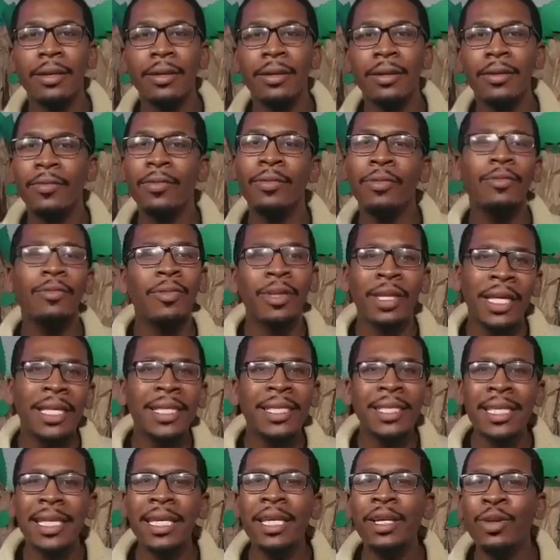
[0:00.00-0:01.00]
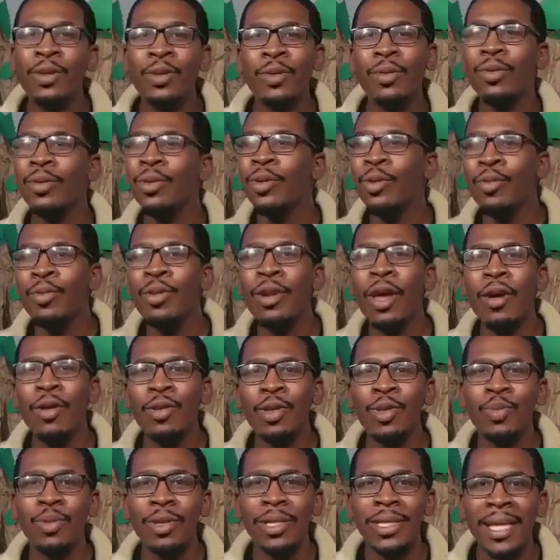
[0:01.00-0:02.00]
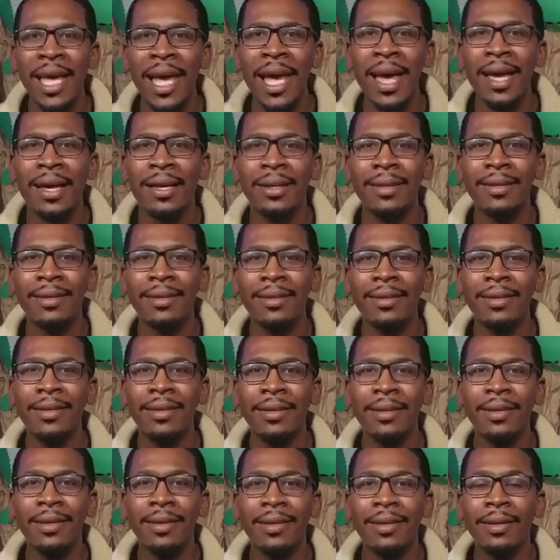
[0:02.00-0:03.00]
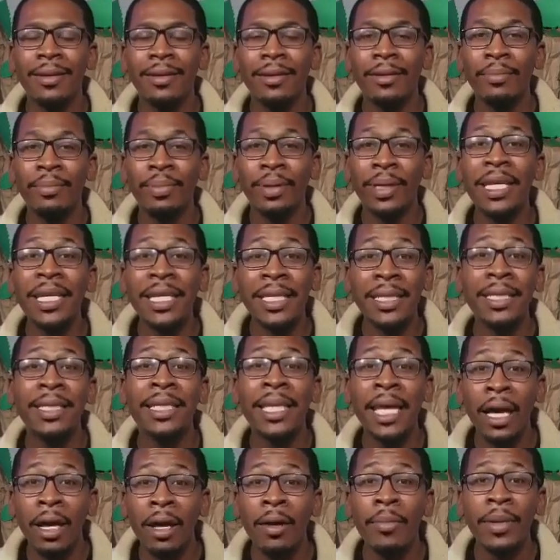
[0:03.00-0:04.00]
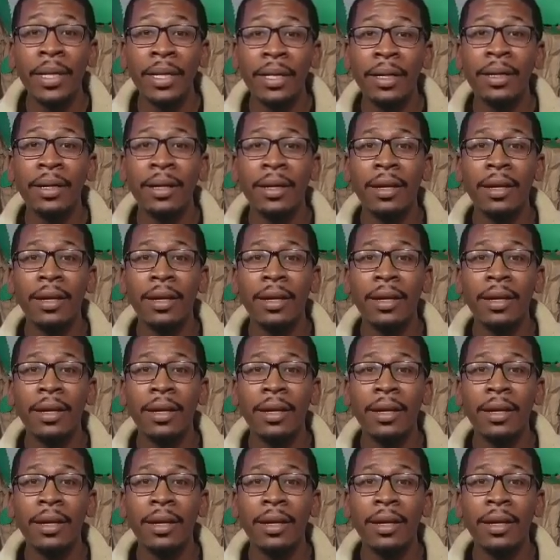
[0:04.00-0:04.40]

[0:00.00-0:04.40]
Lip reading: Well, let's see. Who knows where it's at? Please tell me.